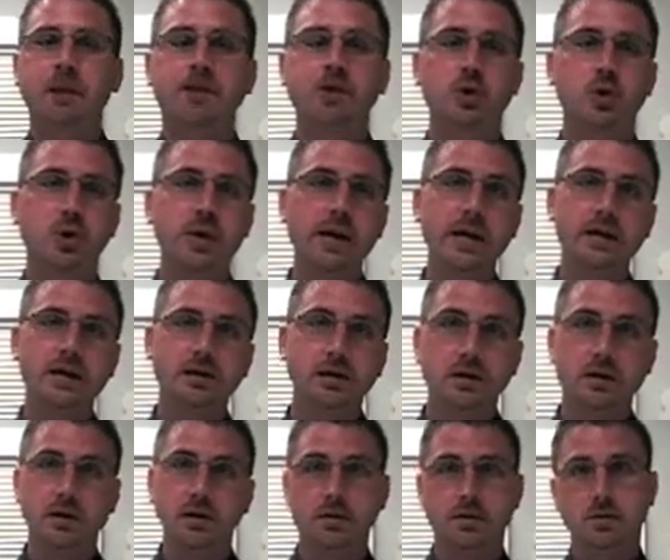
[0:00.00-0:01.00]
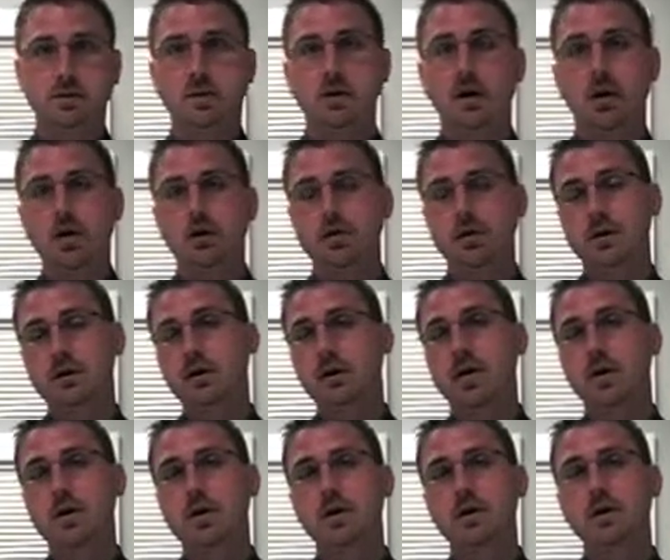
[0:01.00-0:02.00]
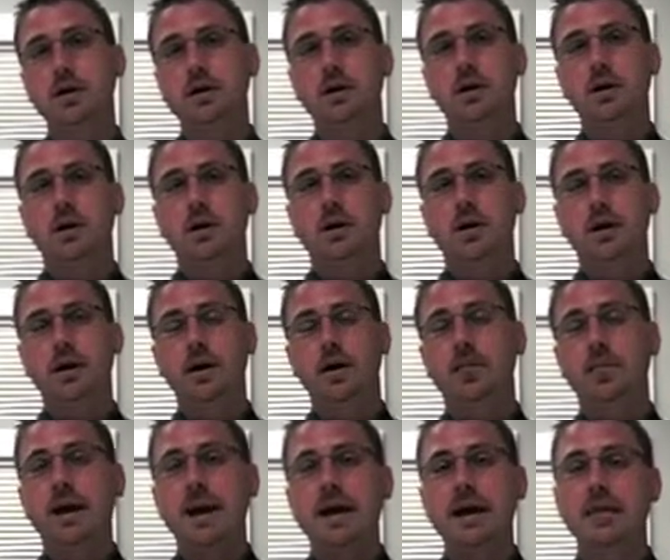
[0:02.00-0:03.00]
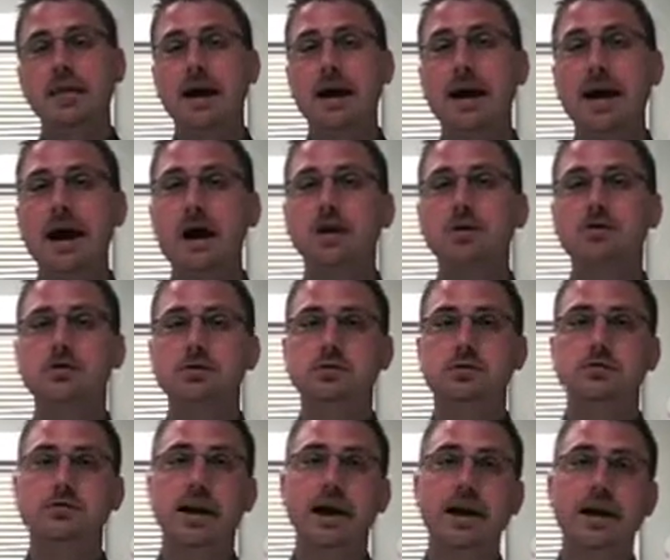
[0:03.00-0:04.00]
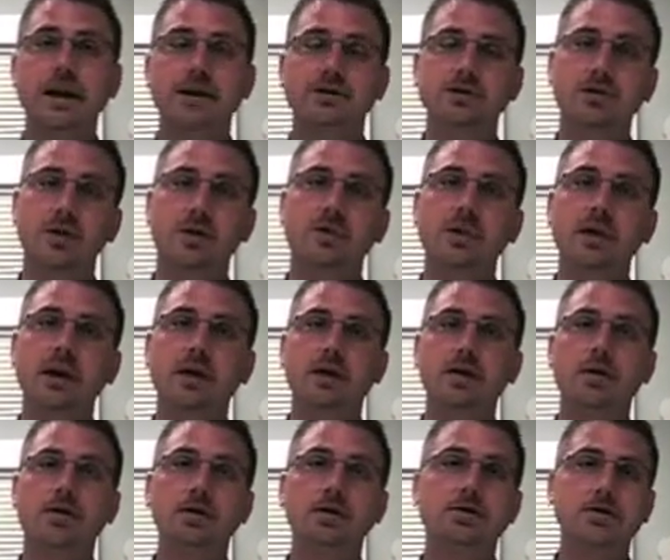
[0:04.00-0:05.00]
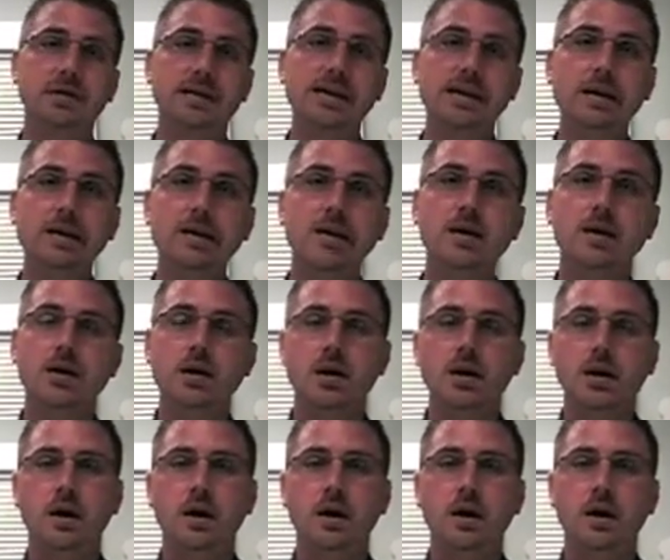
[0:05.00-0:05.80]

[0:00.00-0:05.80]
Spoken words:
Treating the yard and the house by an exterminator is key.